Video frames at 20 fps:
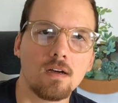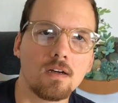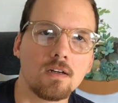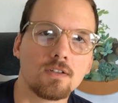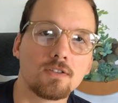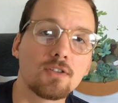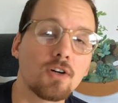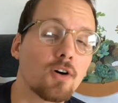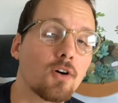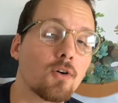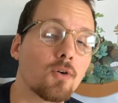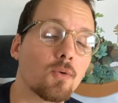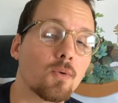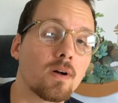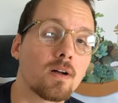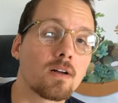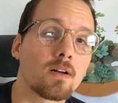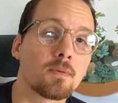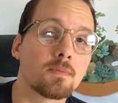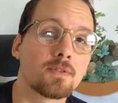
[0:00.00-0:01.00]
So,
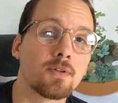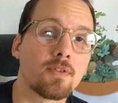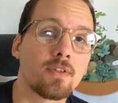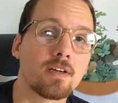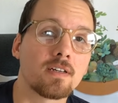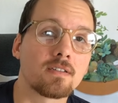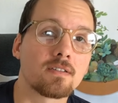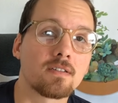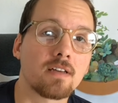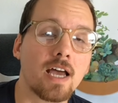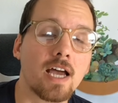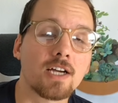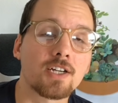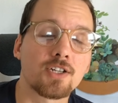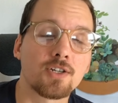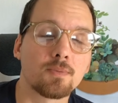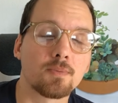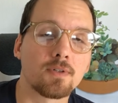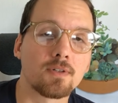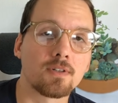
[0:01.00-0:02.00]
welcome to this
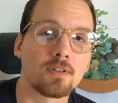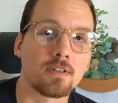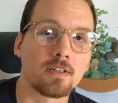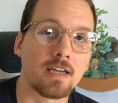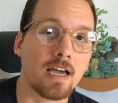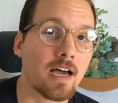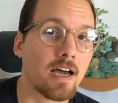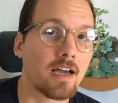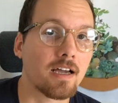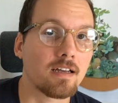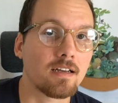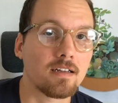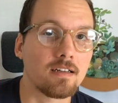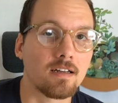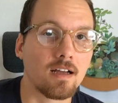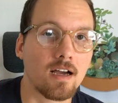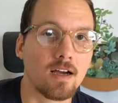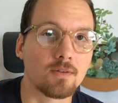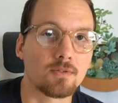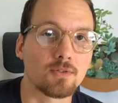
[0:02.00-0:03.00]
actionable guide in
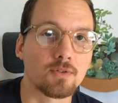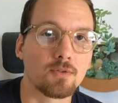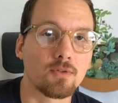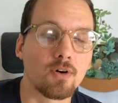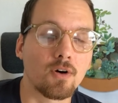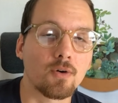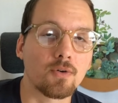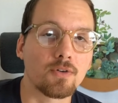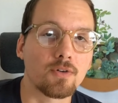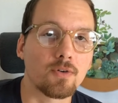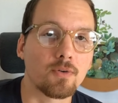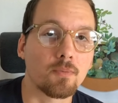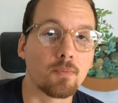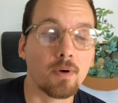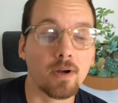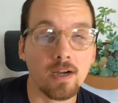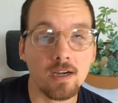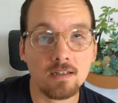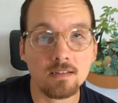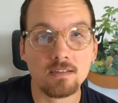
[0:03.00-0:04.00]
how to grow your
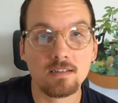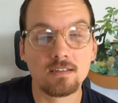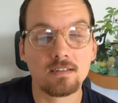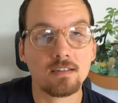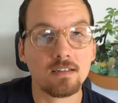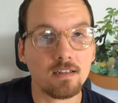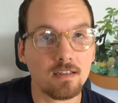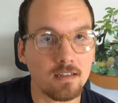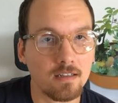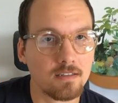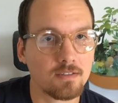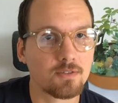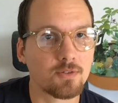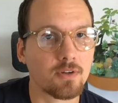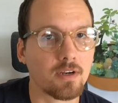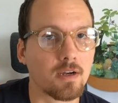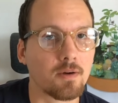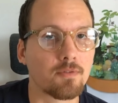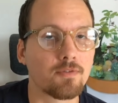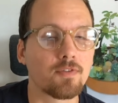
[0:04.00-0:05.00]
brand's
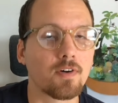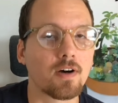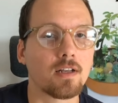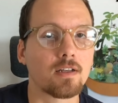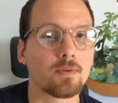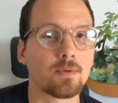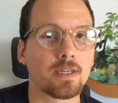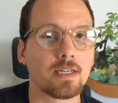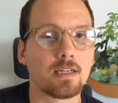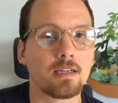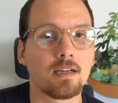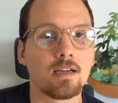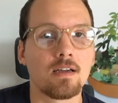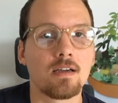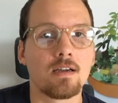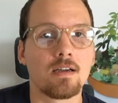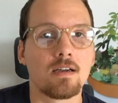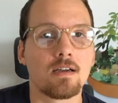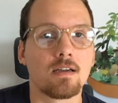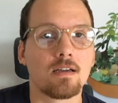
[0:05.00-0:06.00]
Instagram following
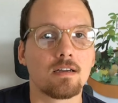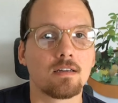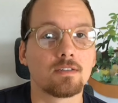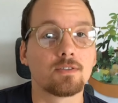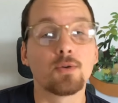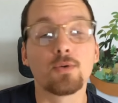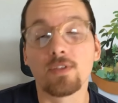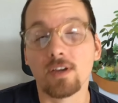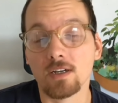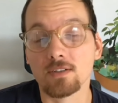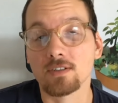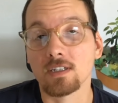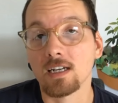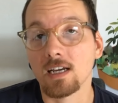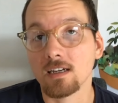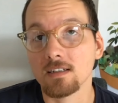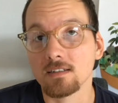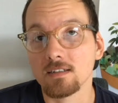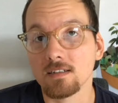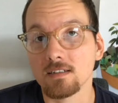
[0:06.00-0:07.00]

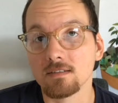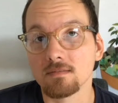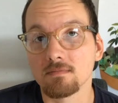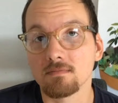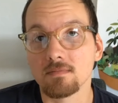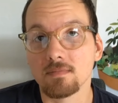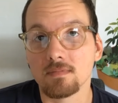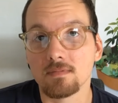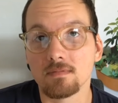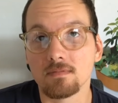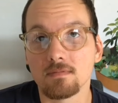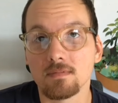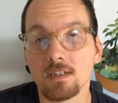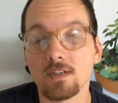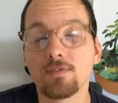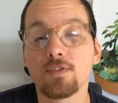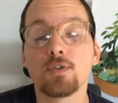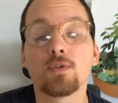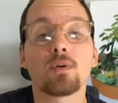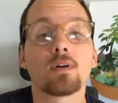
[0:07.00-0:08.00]
2019.
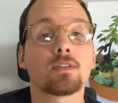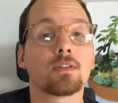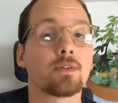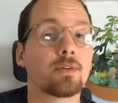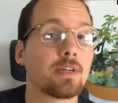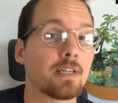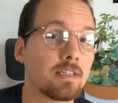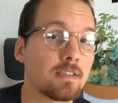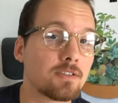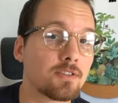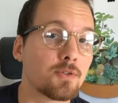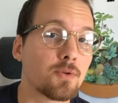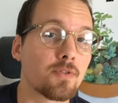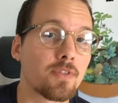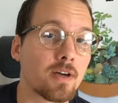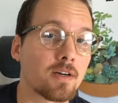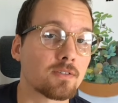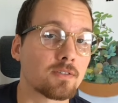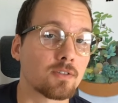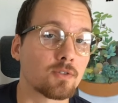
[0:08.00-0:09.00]
If you are in
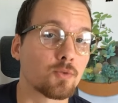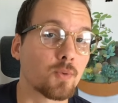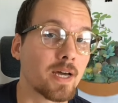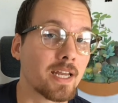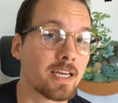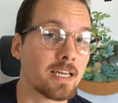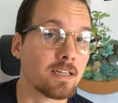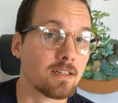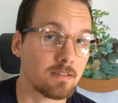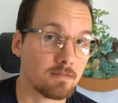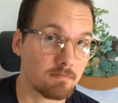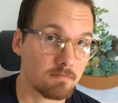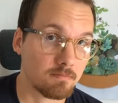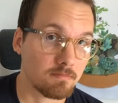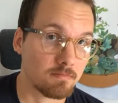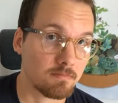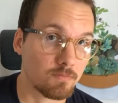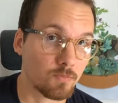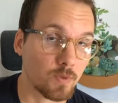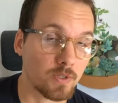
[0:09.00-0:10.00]
2020
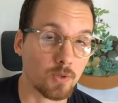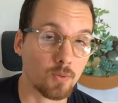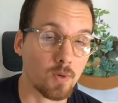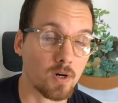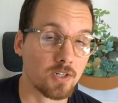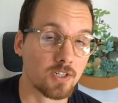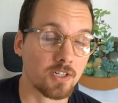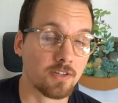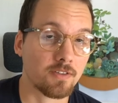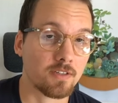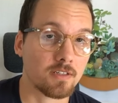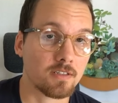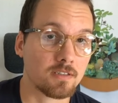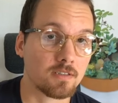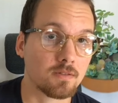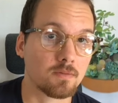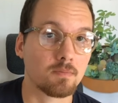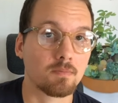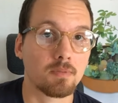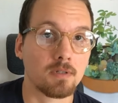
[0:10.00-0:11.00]
when you're watching
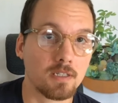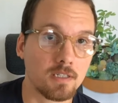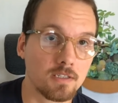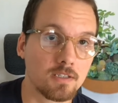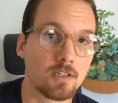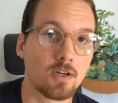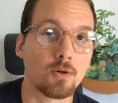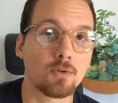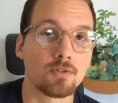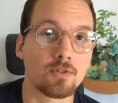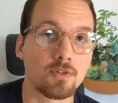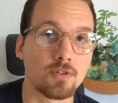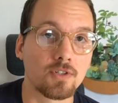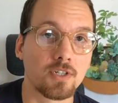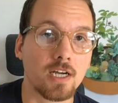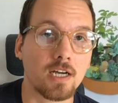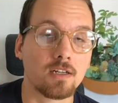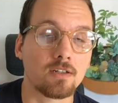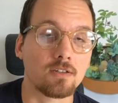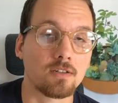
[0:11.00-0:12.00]
this, please go to the
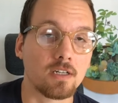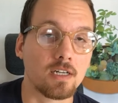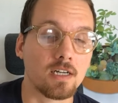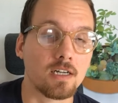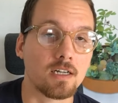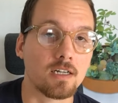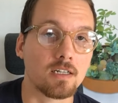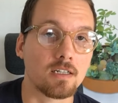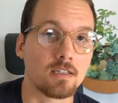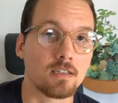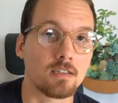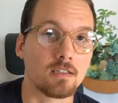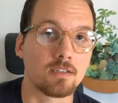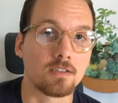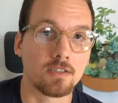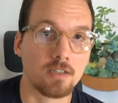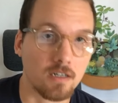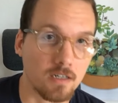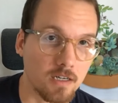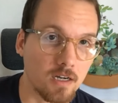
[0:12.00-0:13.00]
channel and
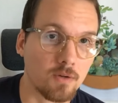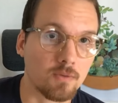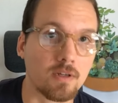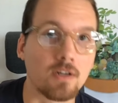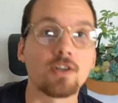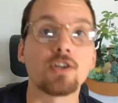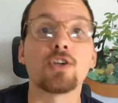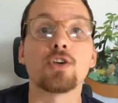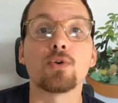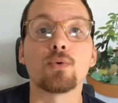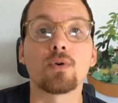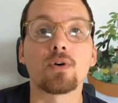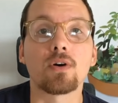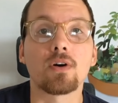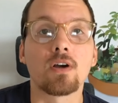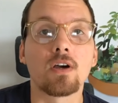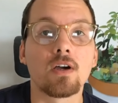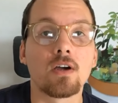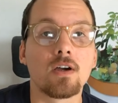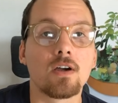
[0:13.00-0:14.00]
check out a newer
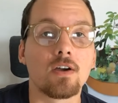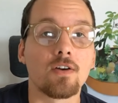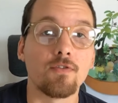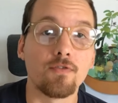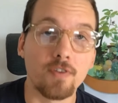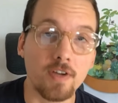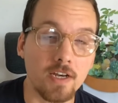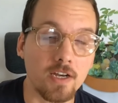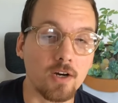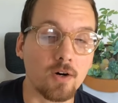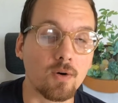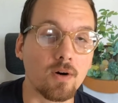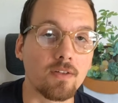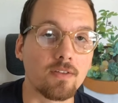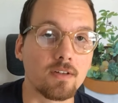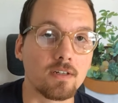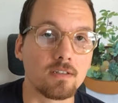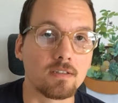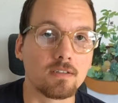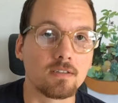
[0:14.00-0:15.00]
video on
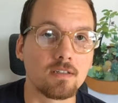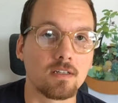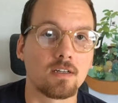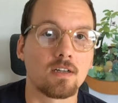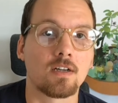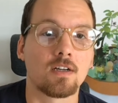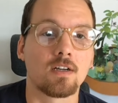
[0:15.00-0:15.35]
this.